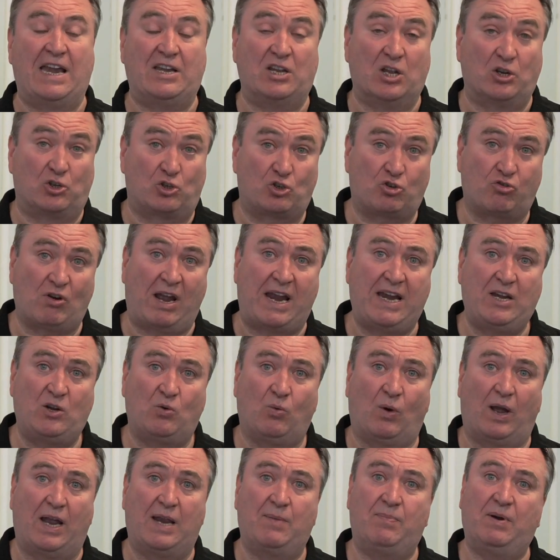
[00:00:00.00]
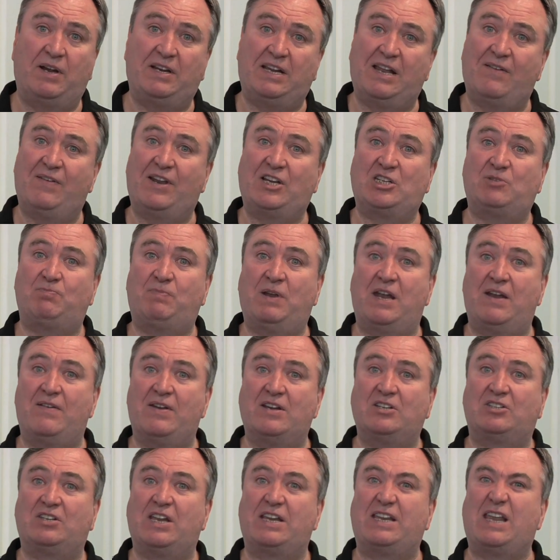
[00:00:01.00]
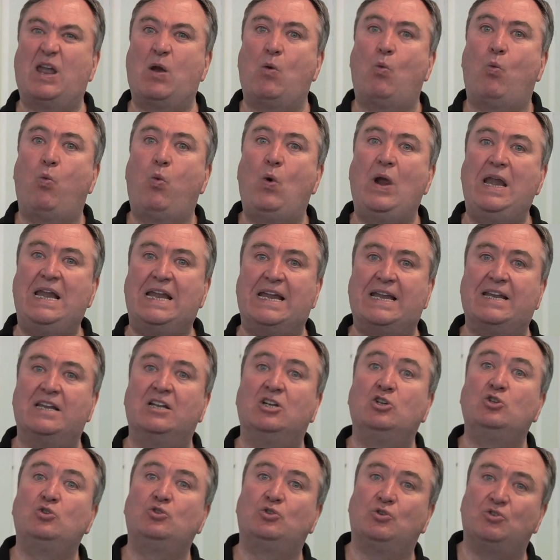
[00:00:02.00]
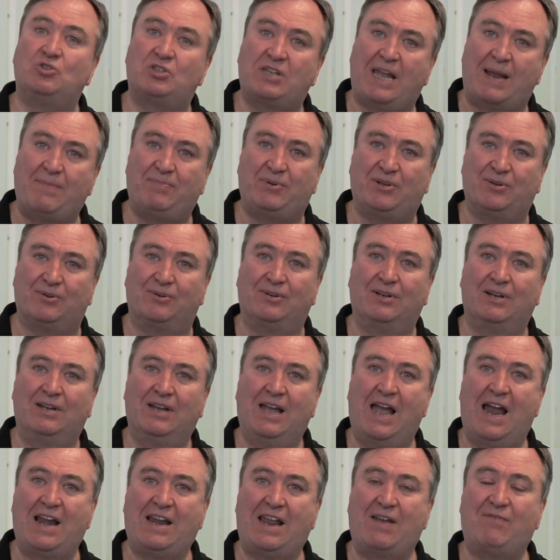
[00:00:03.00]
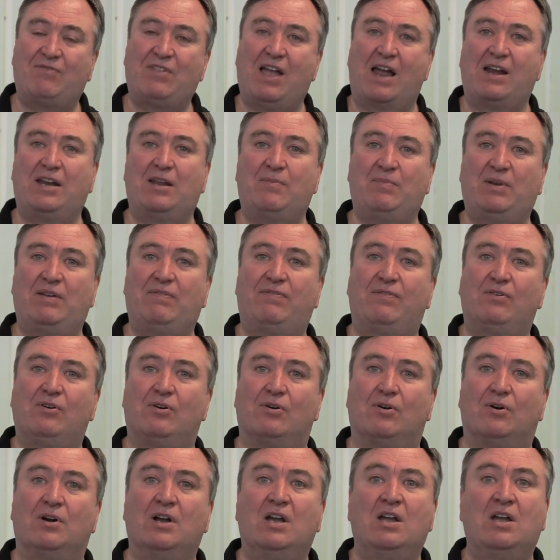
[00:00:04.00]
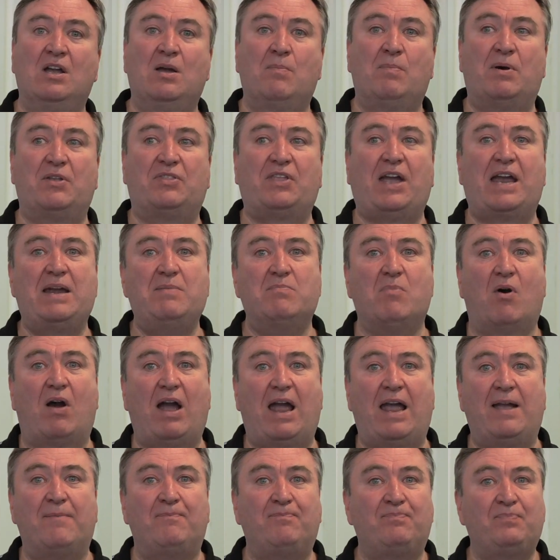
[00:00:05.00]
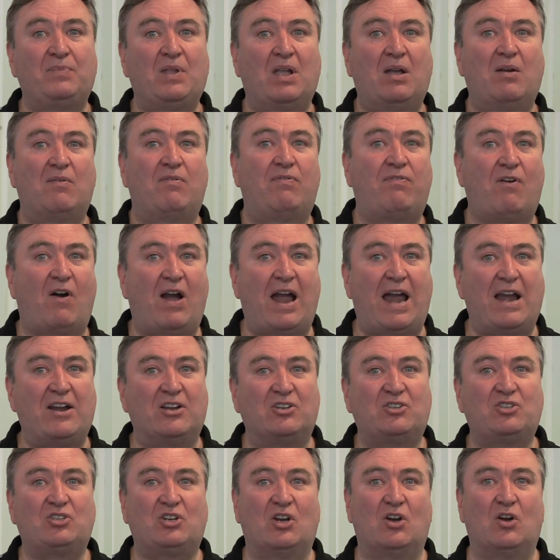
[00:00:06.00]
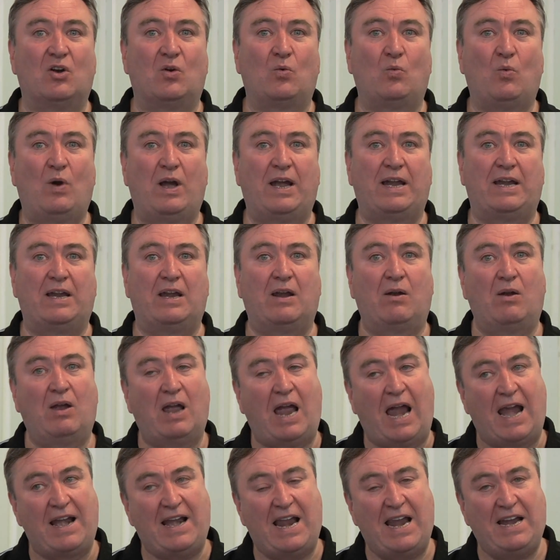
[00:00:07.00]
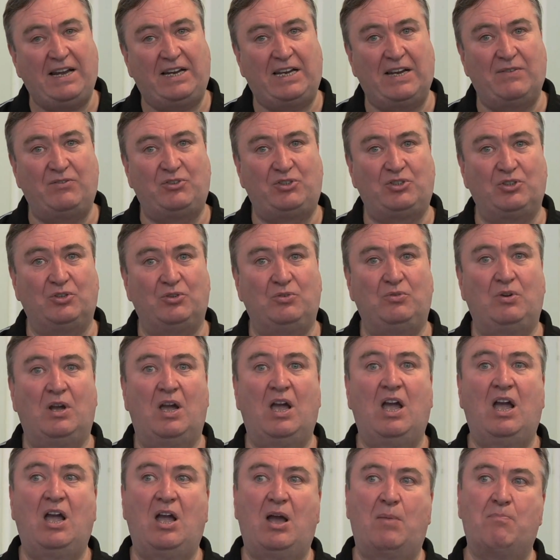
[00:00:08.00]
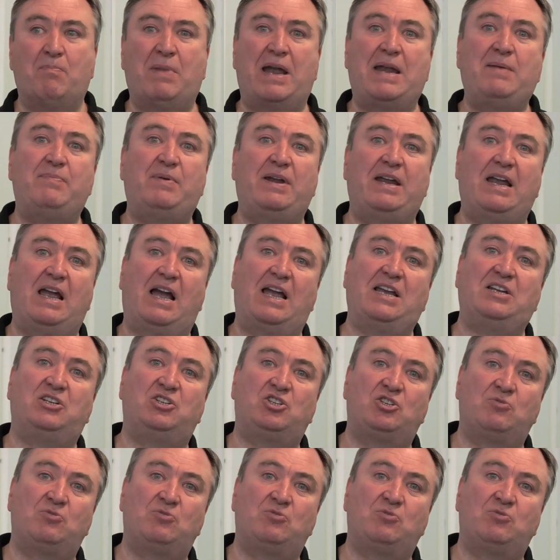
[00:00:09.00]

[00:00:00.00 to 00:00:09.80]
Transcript: in a trained way, but they're experienced that they're willing to stab you, and they've done it before. But they might fight in a certain way, and that gives you maybe a